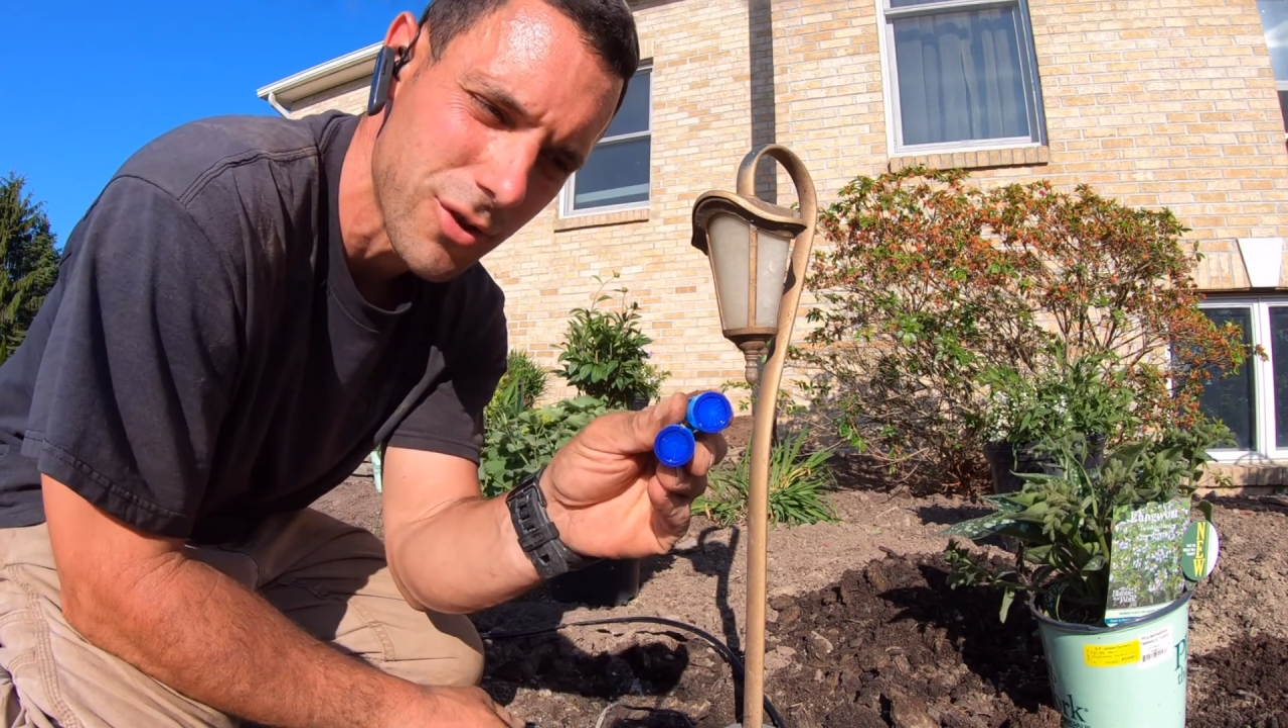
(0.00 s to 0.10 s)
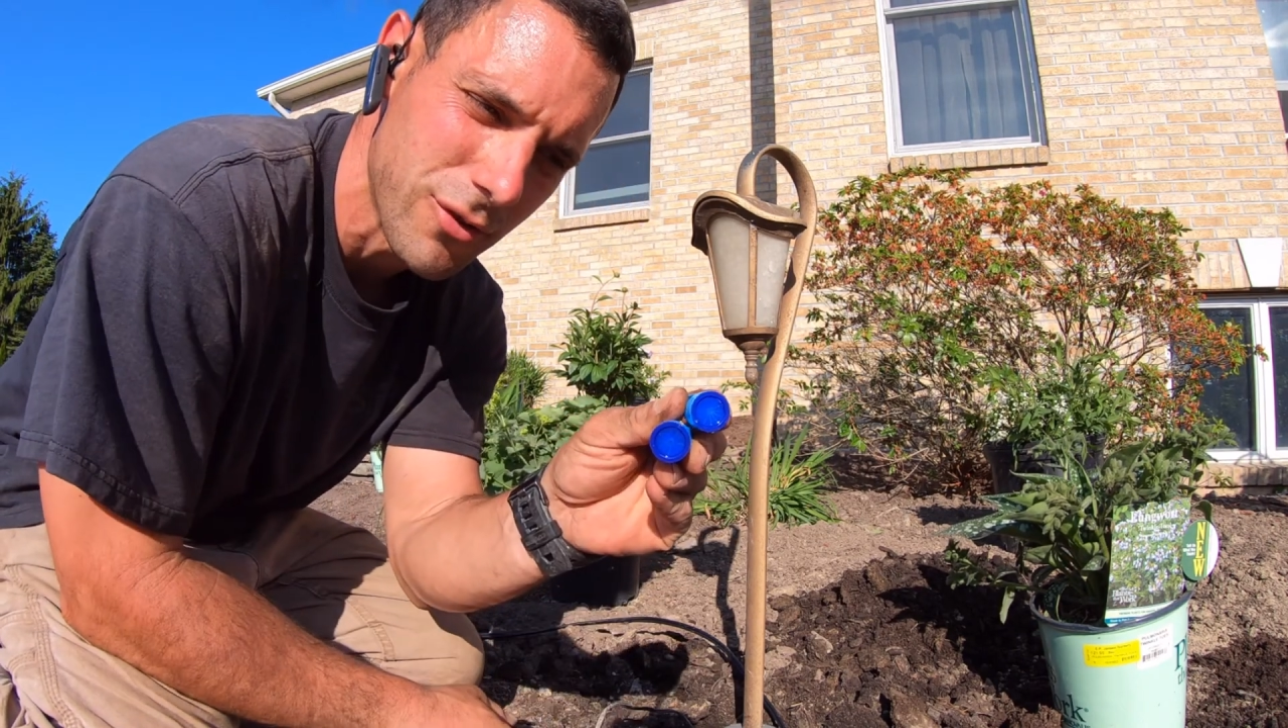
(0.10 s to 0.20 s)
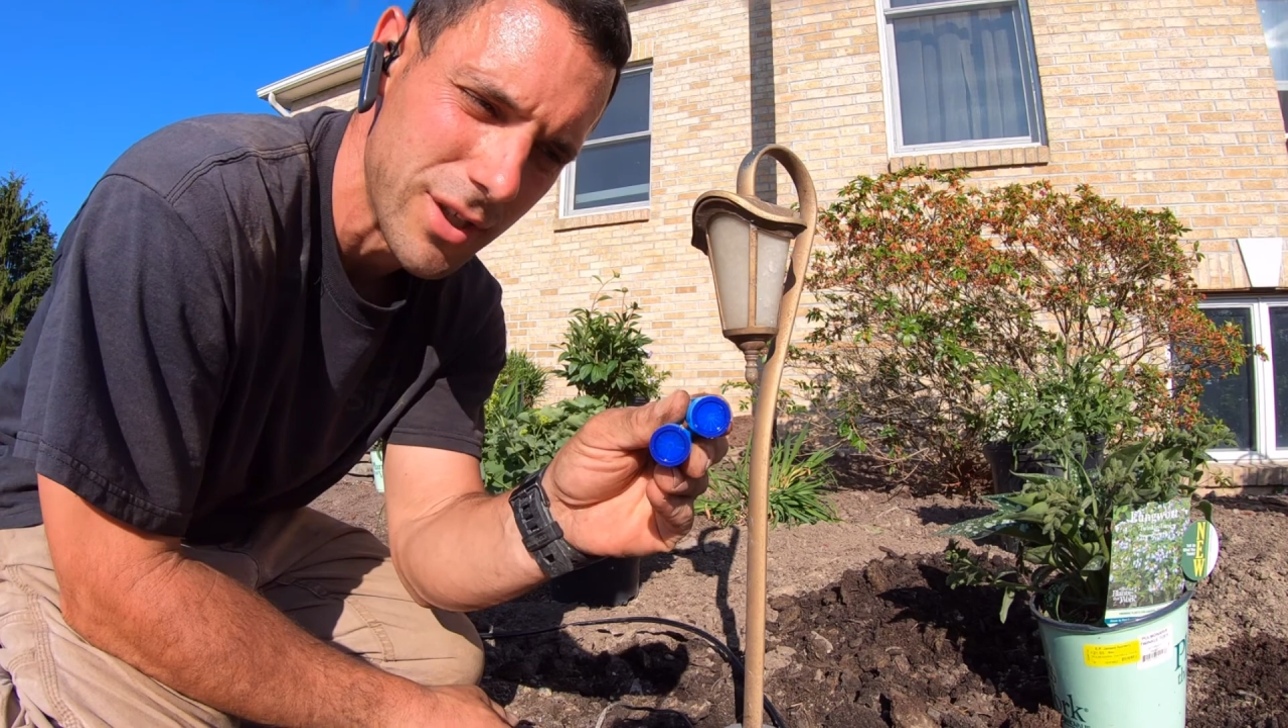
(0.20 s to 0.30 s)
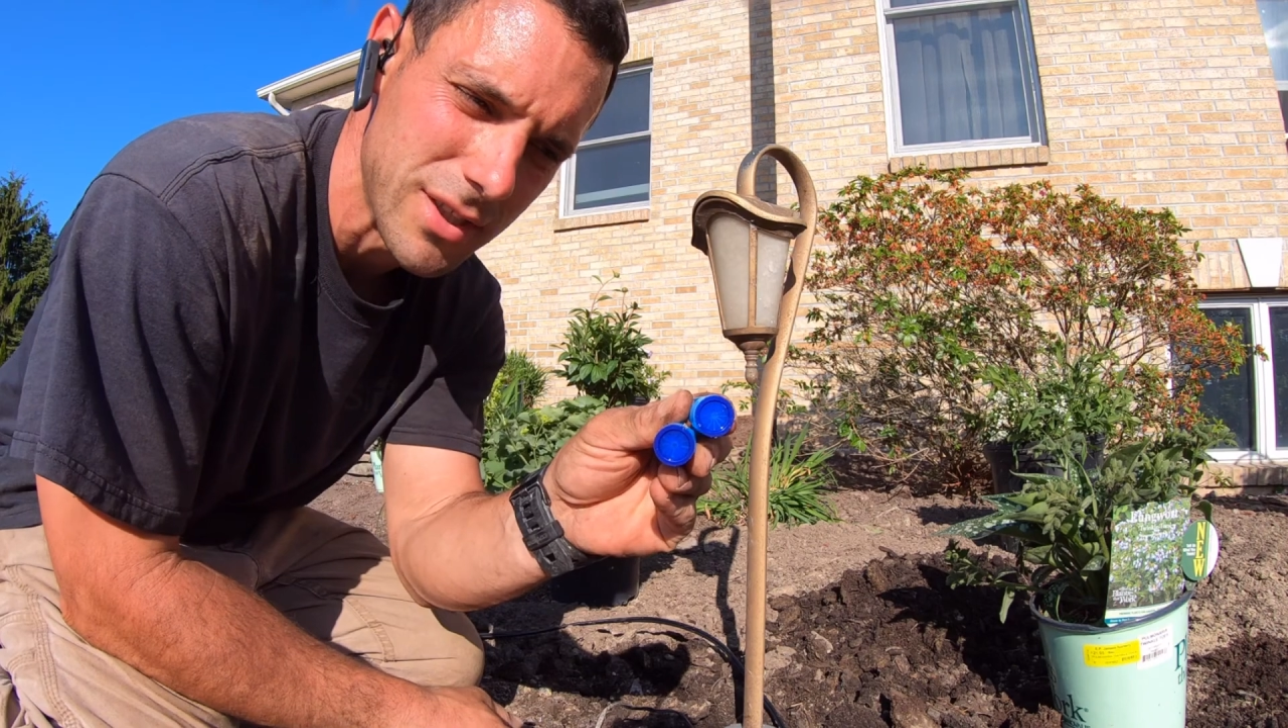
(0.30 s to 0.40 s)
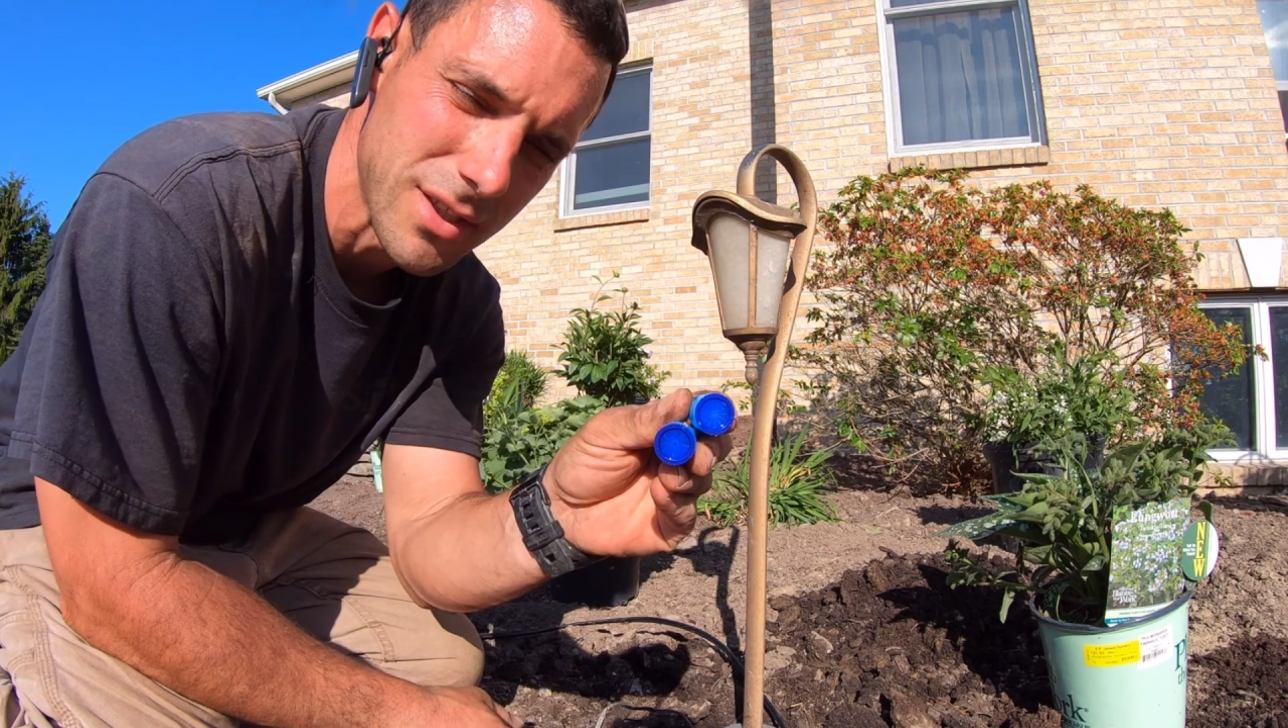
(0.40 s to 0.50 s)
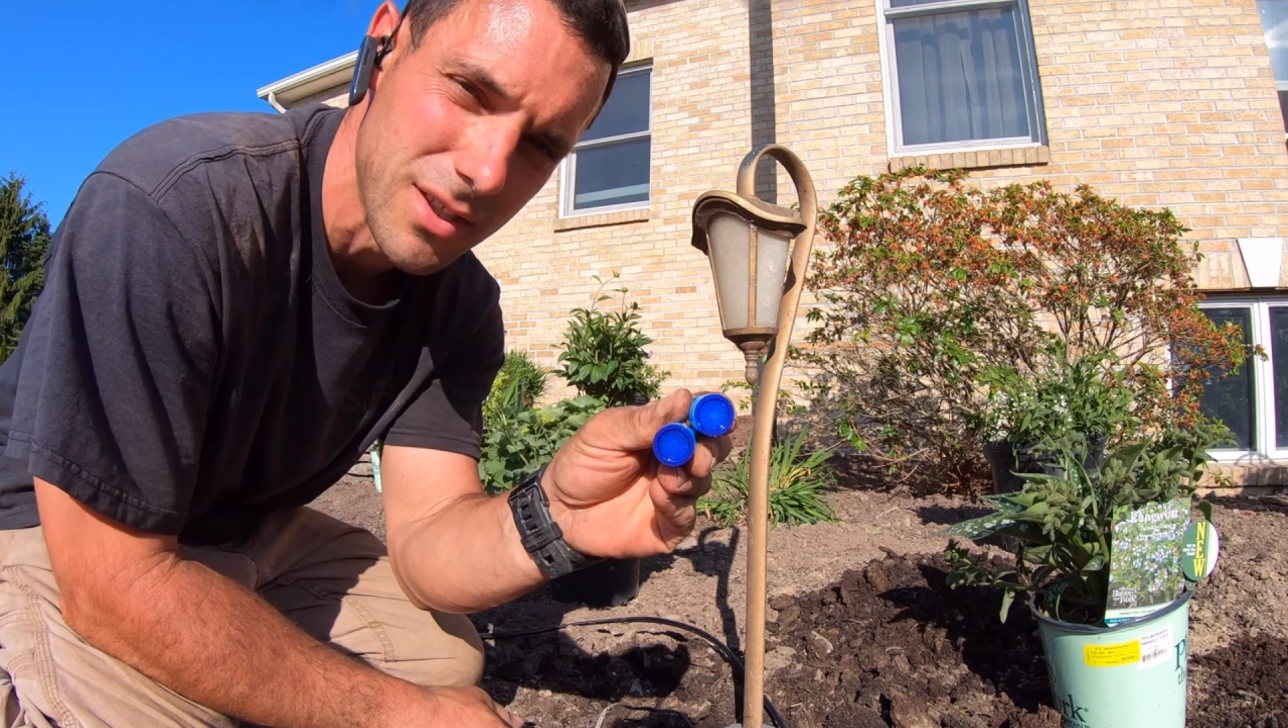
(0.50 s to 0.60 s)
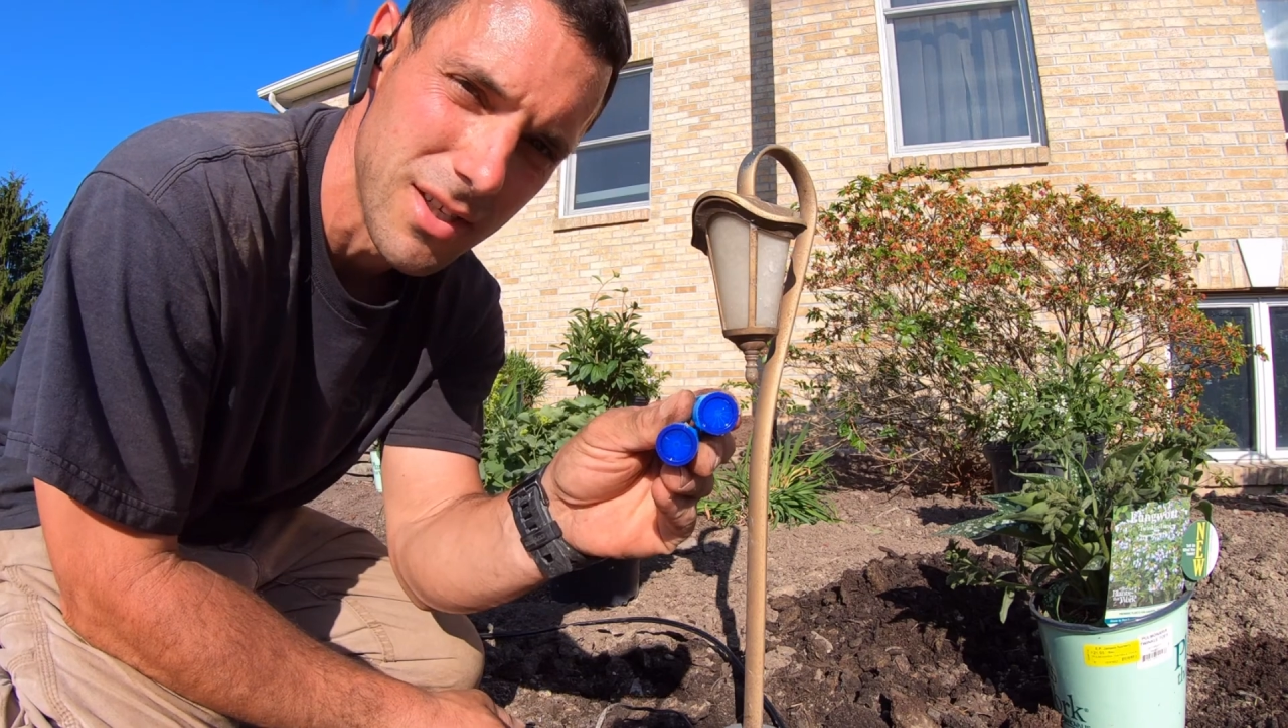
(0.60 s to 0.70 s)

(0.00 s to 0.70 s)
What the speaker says: grease